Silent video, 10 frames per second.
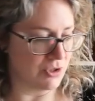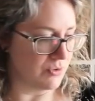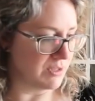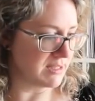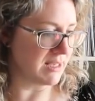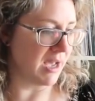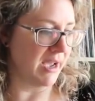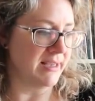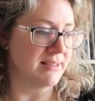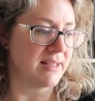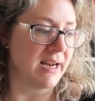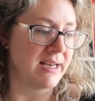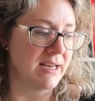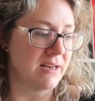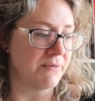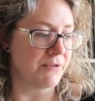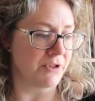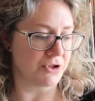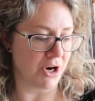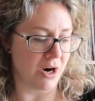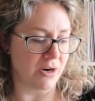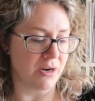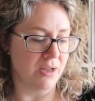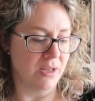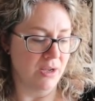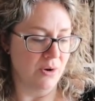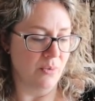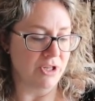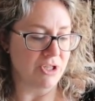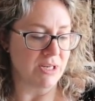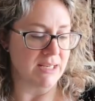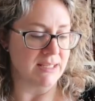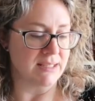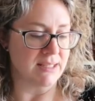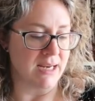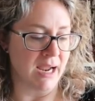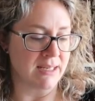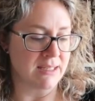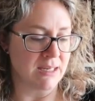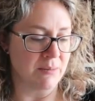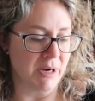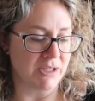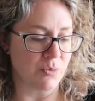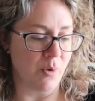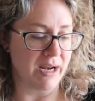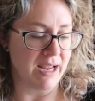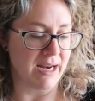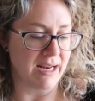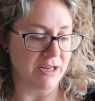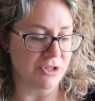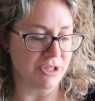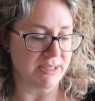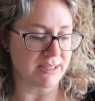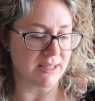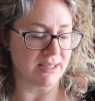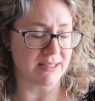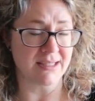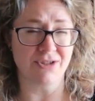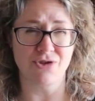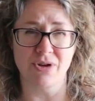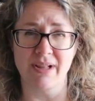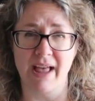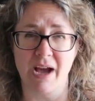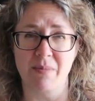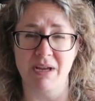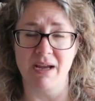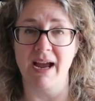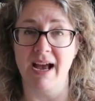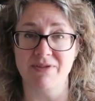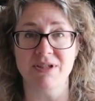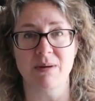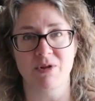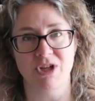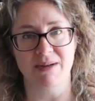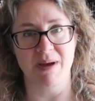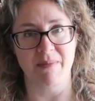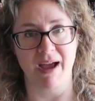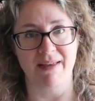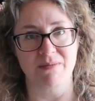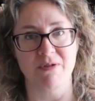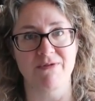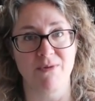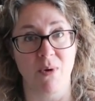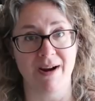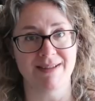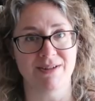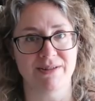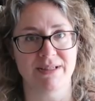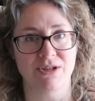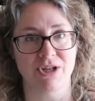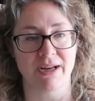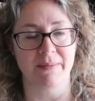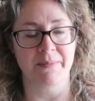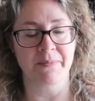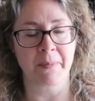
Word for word: to the size that I needed for the chart, which is nineteen by twenty-eight inches. This should allow me, I have to double check my math before I start stitching,